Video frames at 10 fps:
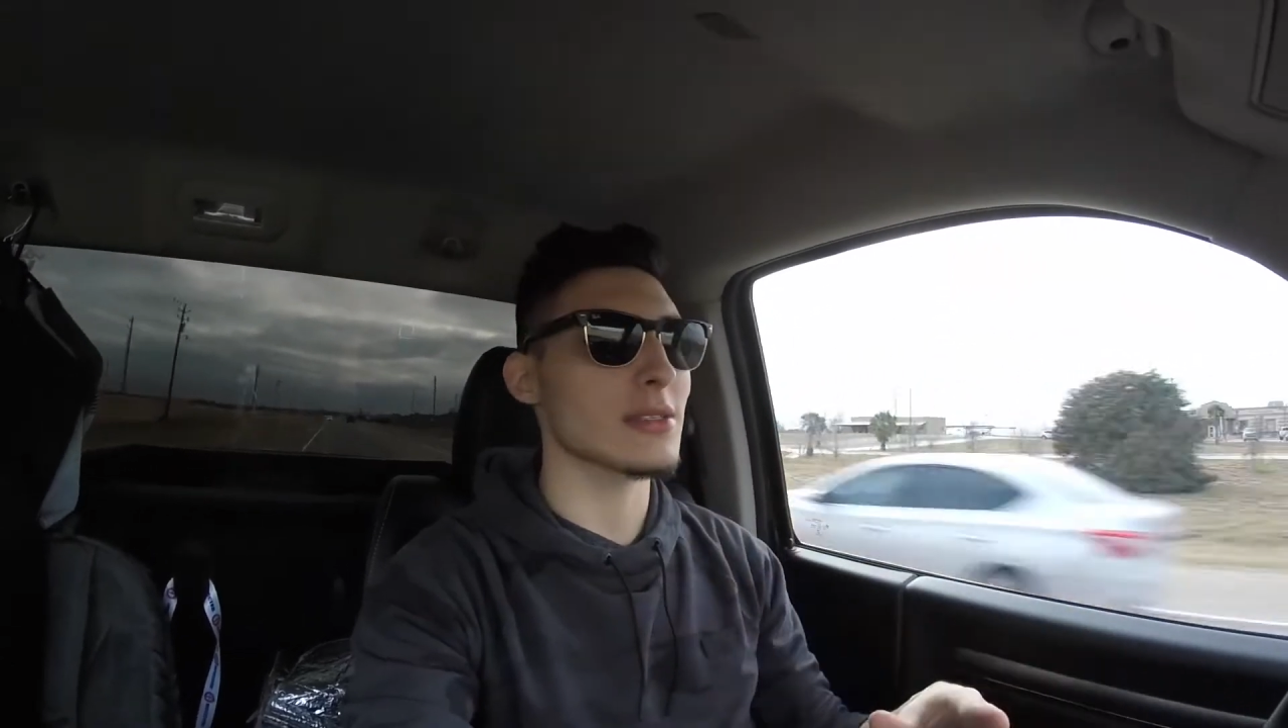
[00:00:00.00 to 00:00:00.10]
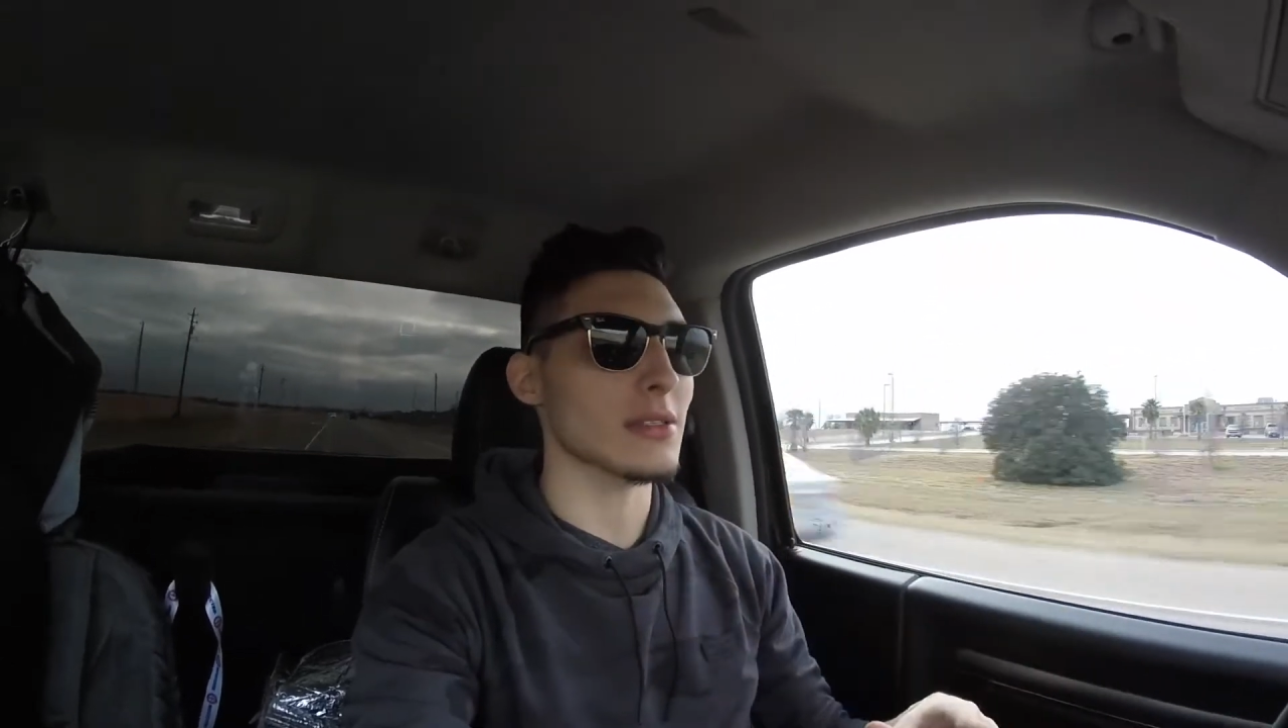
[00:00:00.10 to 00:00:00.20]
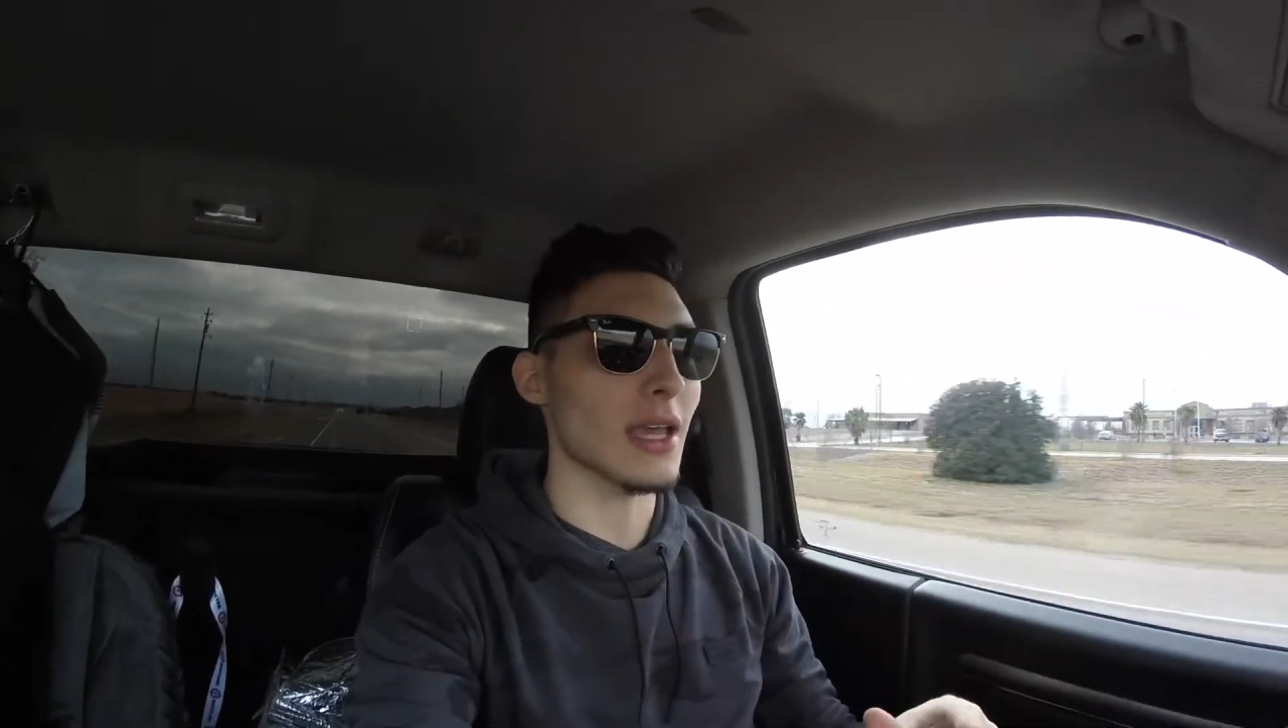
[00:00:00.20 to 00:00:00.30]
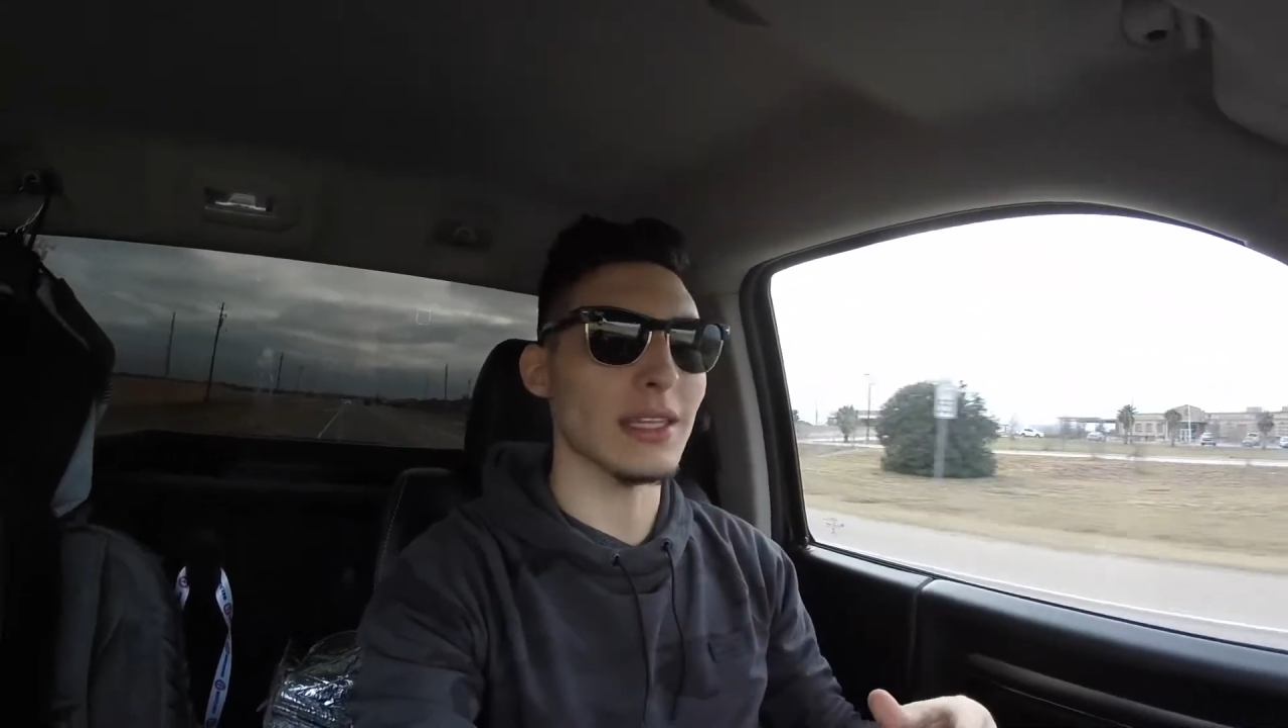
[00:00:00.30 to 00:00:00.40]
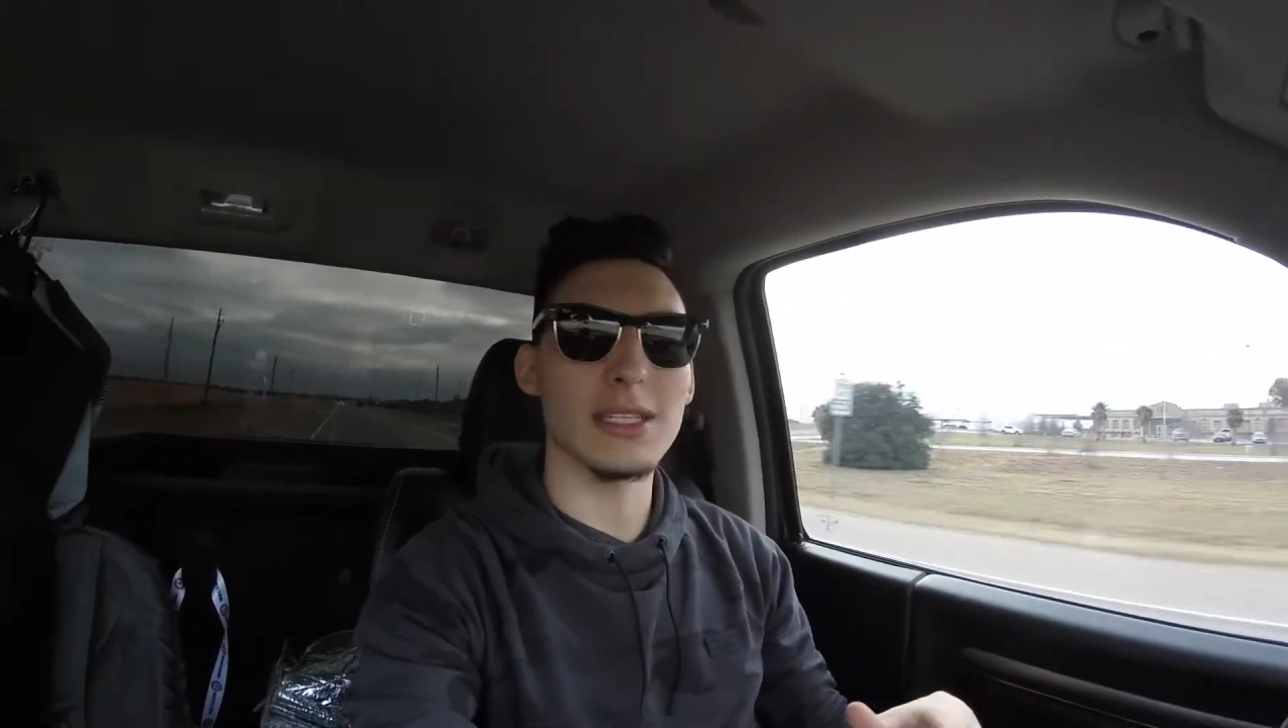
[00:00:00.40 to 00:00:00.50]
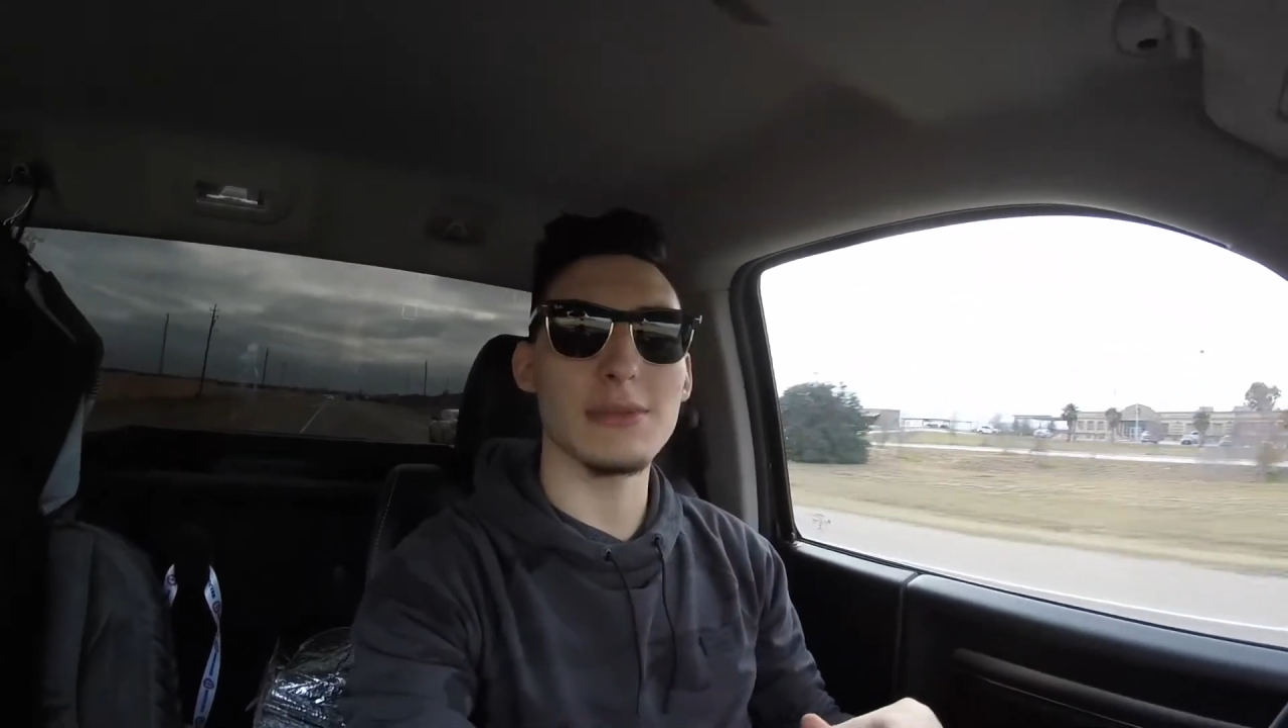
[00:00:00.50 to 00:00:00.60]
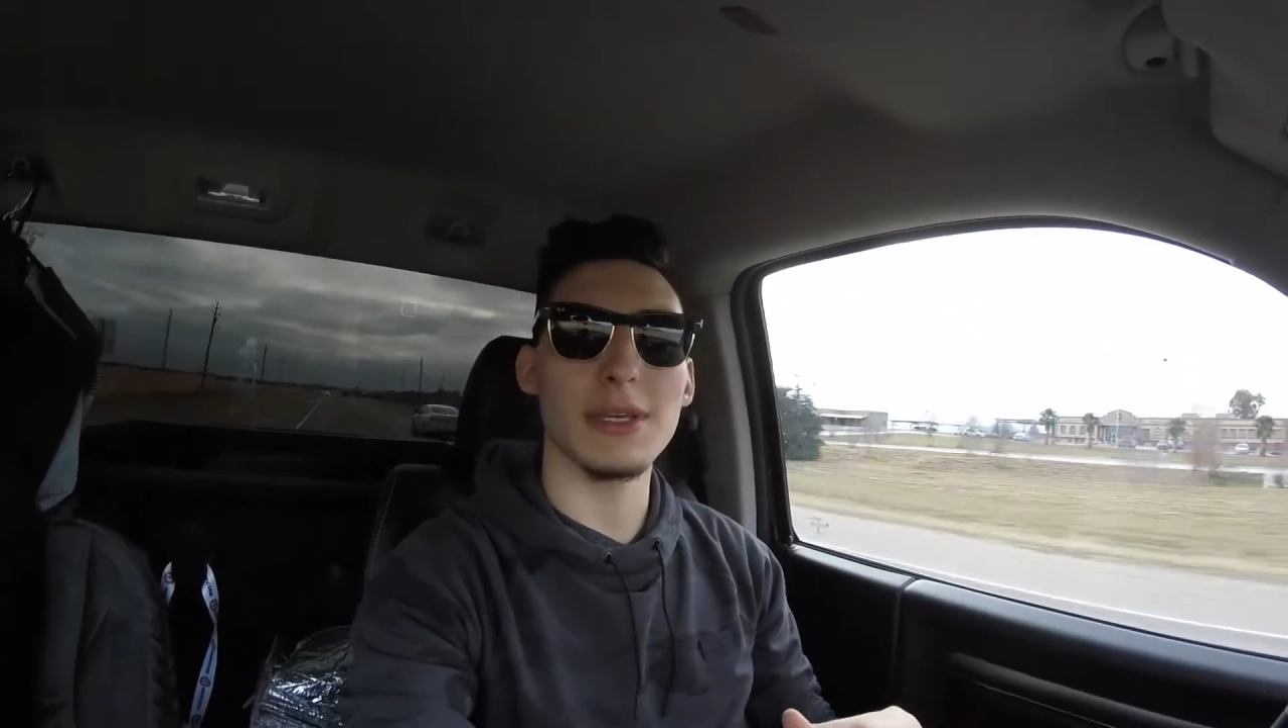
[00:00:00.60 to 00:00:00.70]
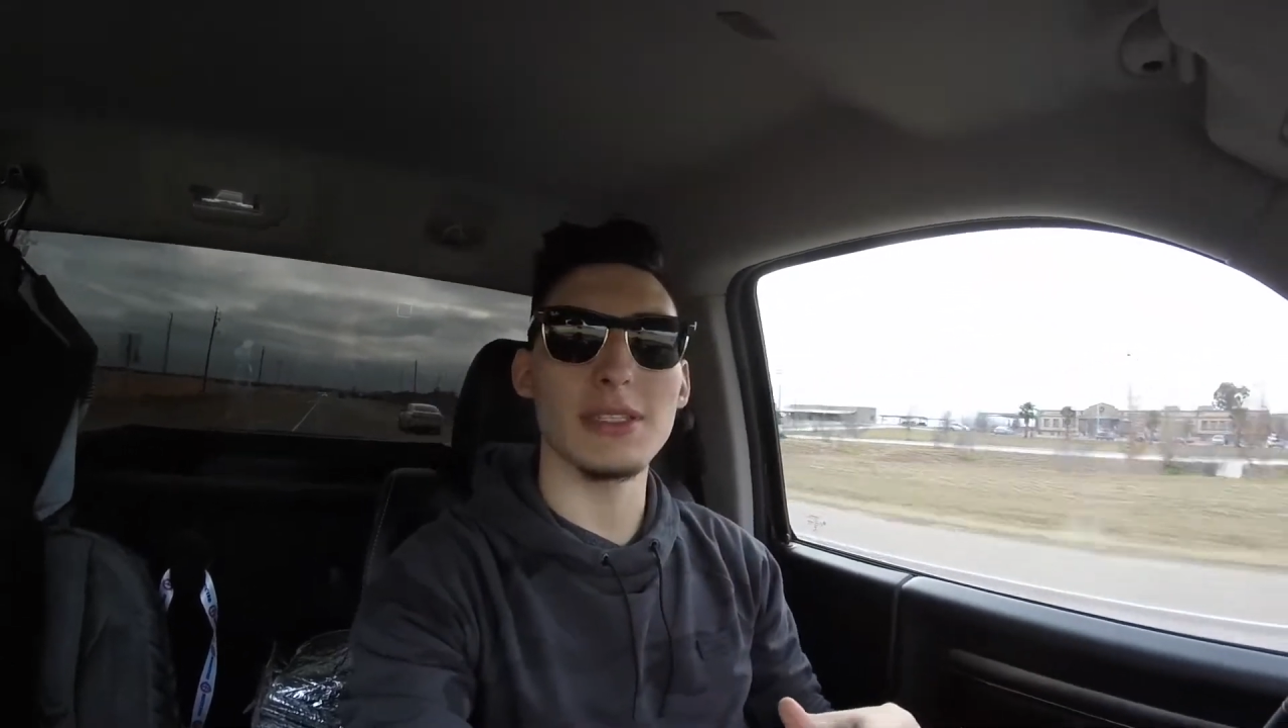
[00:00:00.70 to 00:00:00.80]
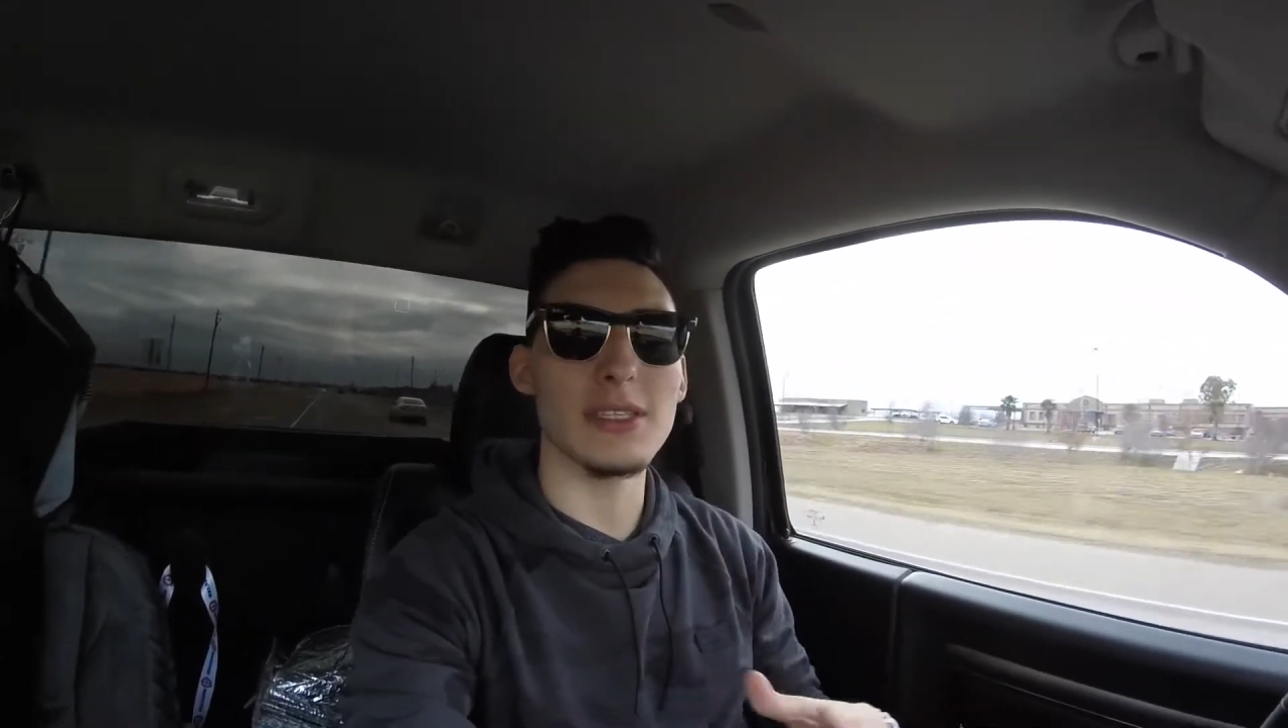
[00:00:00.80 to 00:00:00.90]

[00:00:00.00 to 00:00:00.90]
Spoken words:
I think it's been